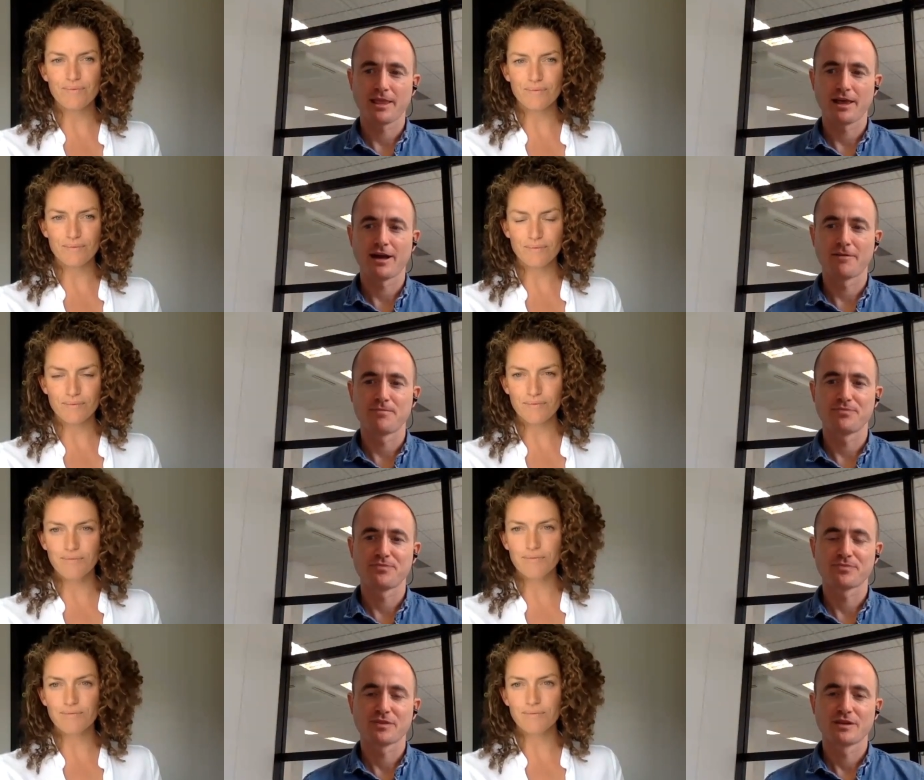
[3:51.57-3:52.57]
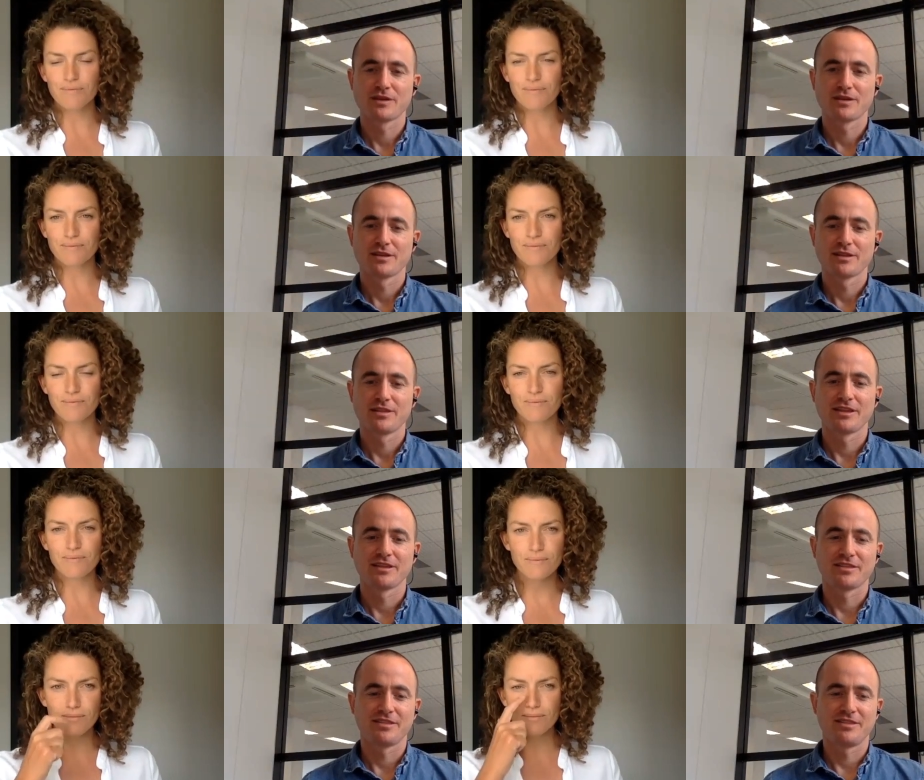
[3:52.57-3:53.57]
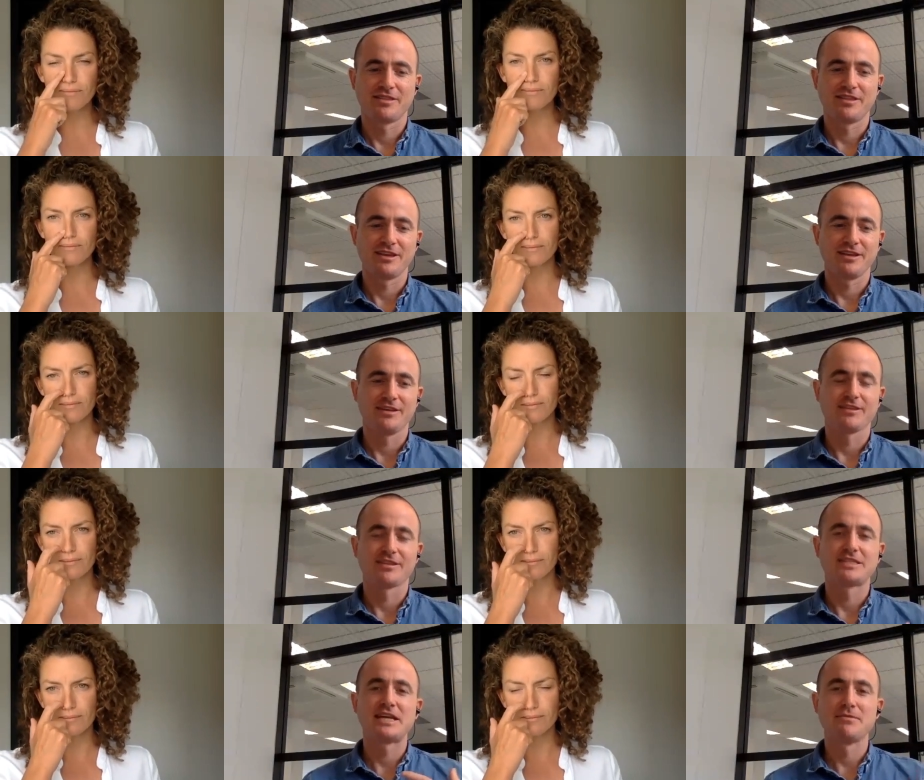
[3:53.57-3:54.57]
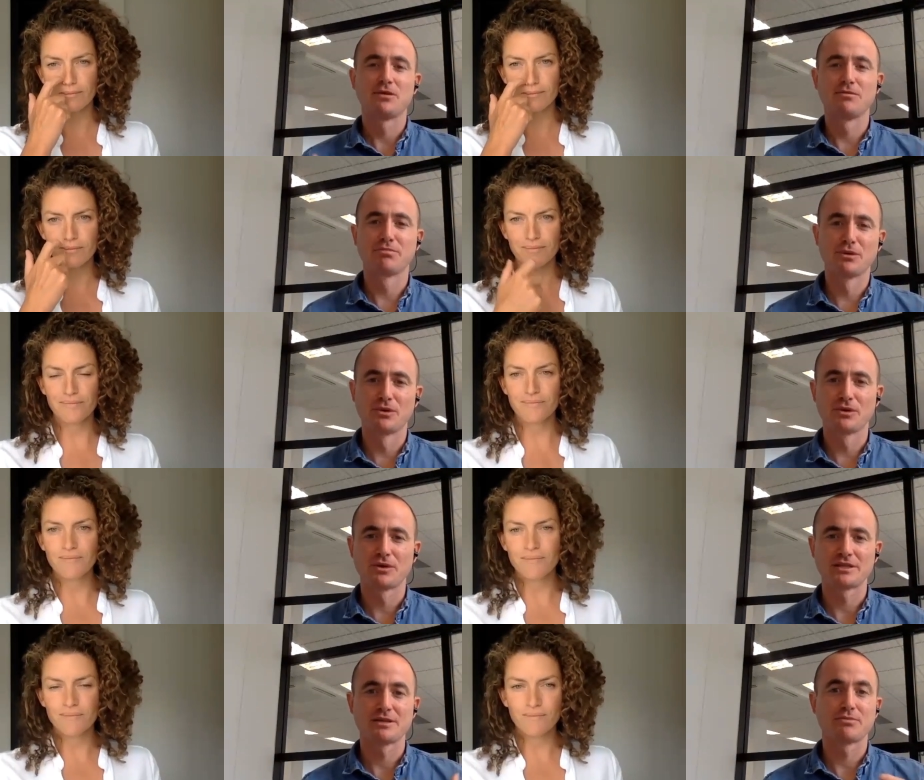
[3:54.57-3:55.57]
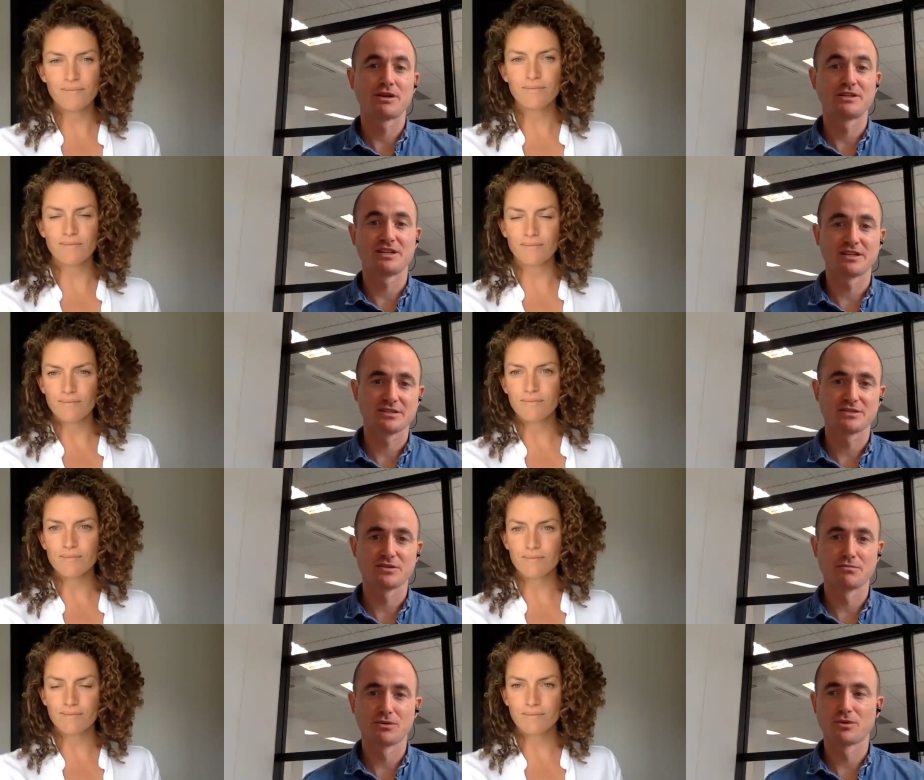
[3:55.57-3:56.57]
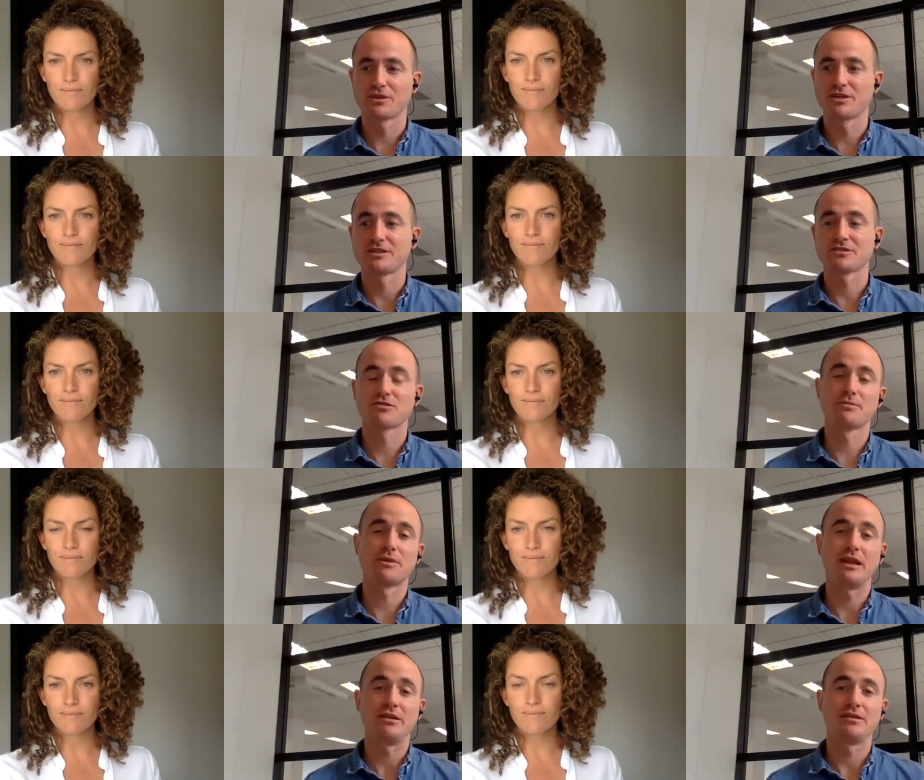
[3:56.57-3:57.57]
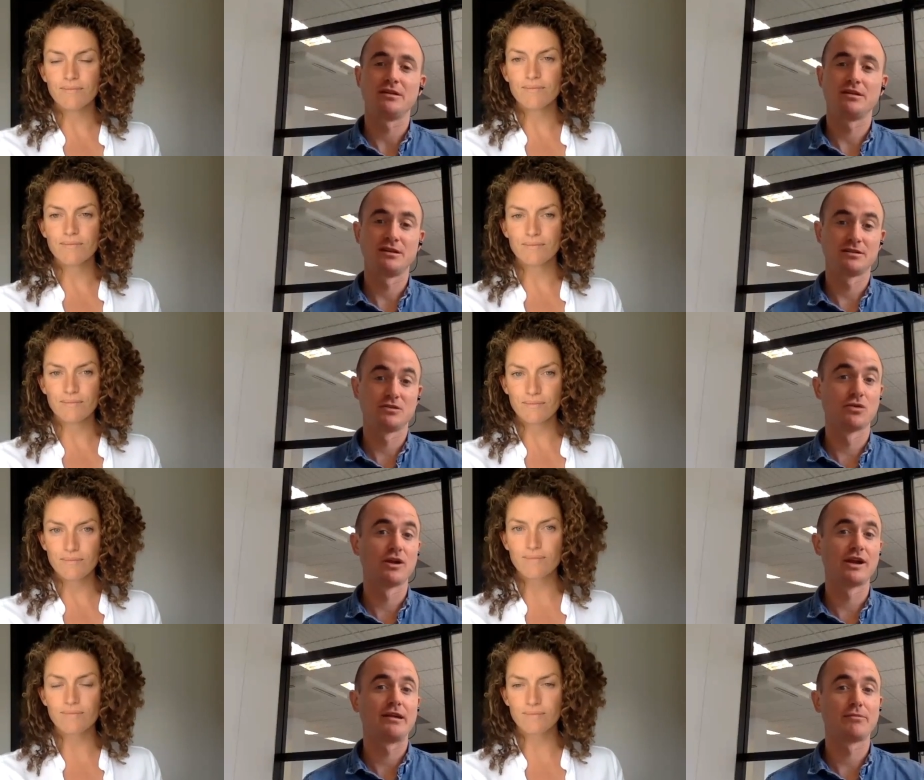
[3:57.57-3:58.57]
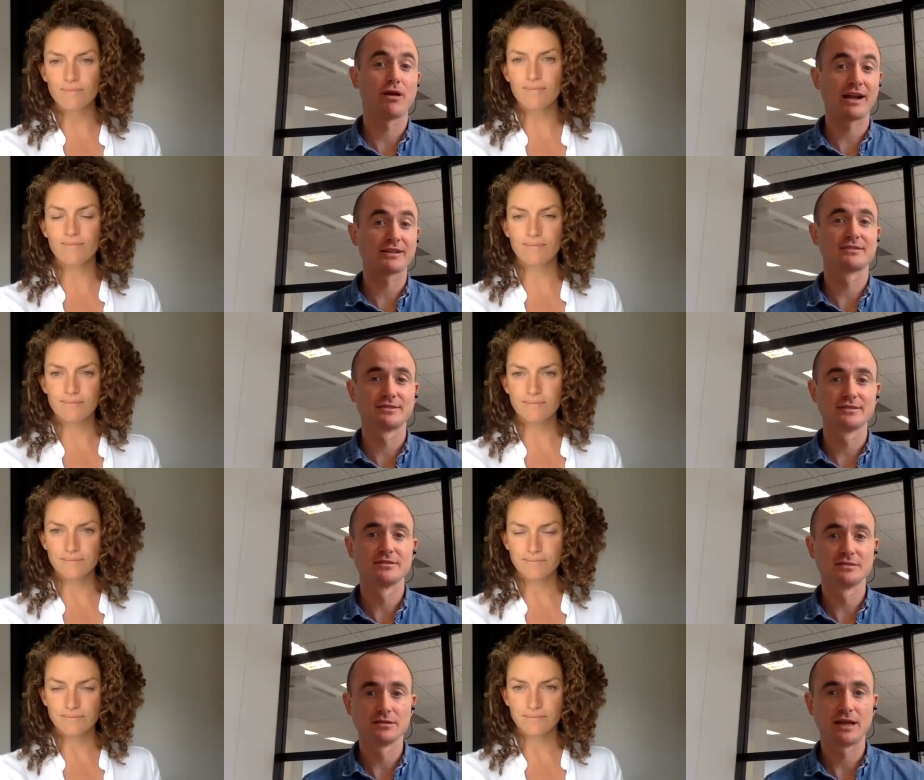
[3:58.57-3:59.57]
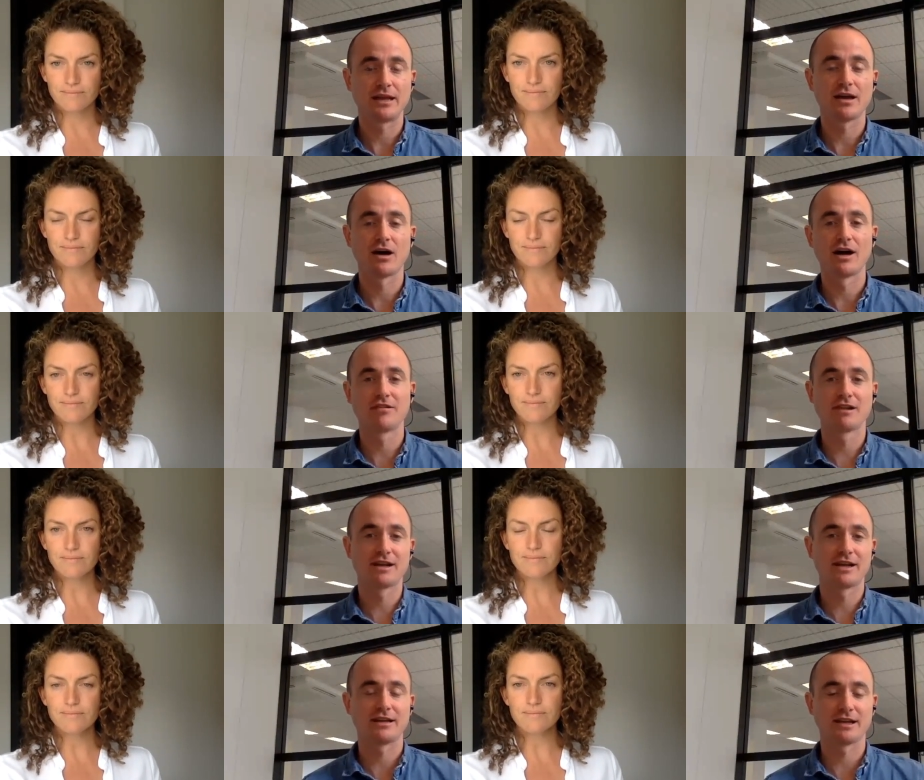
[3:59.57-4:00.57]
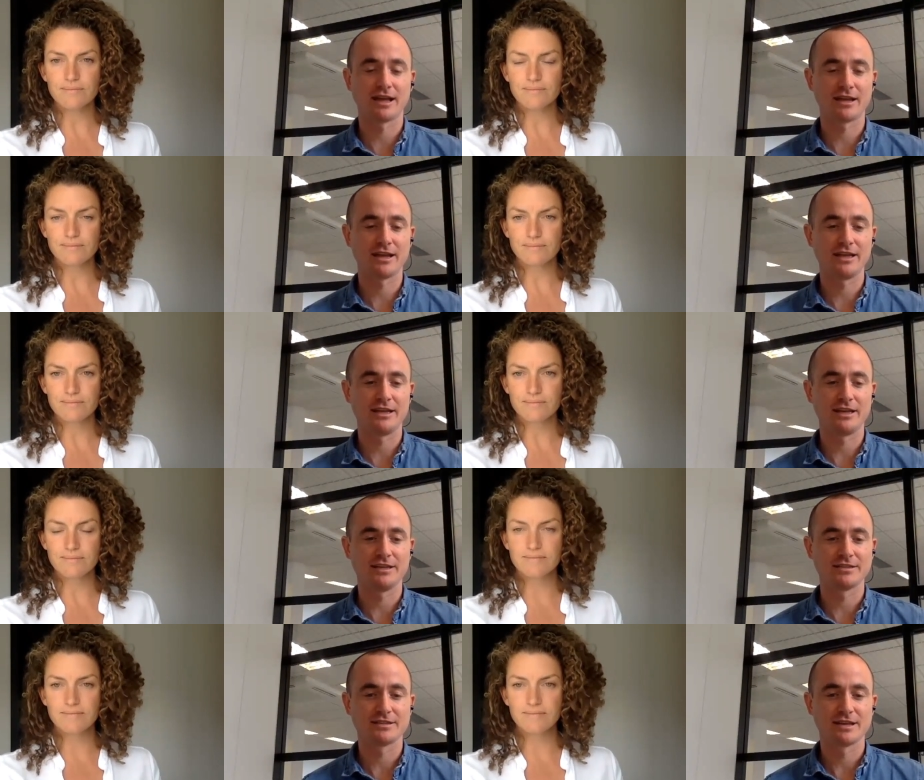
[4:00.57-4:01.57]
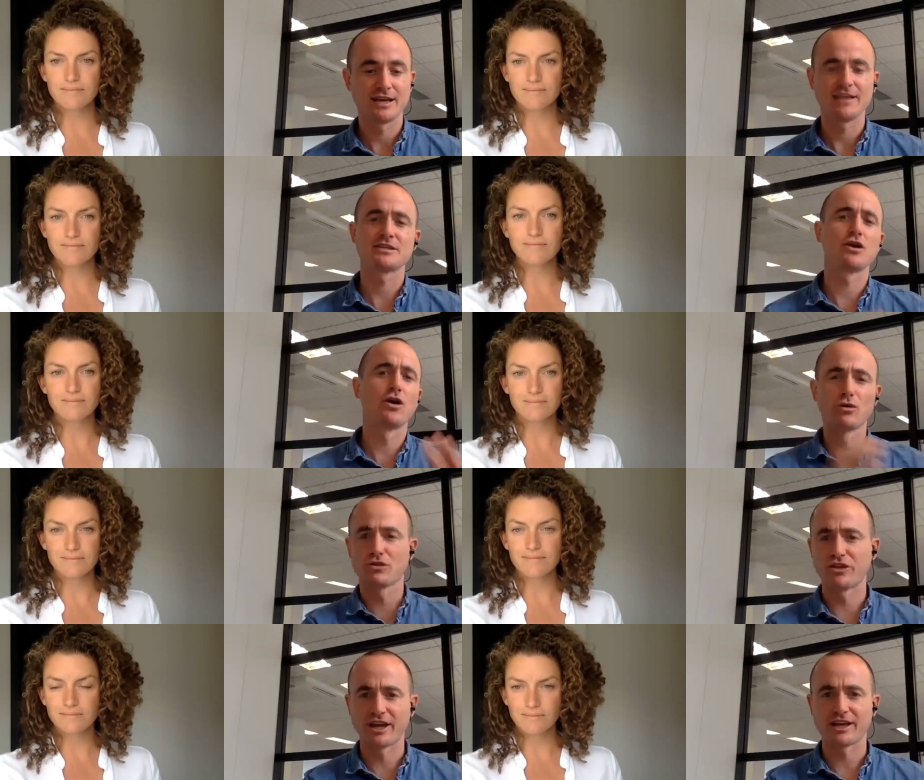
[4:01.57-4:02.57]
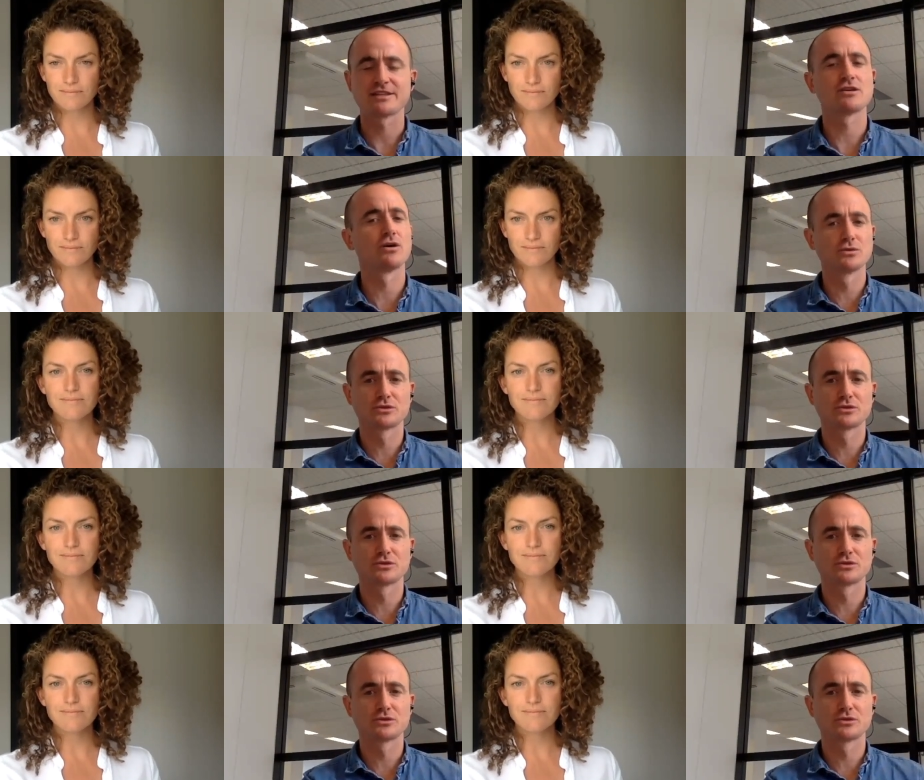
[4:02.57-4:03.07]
Speaker 1: um, that the the team on board and the prejudices on board and the discriminatory practices in hiring and and is is an old thing. It's old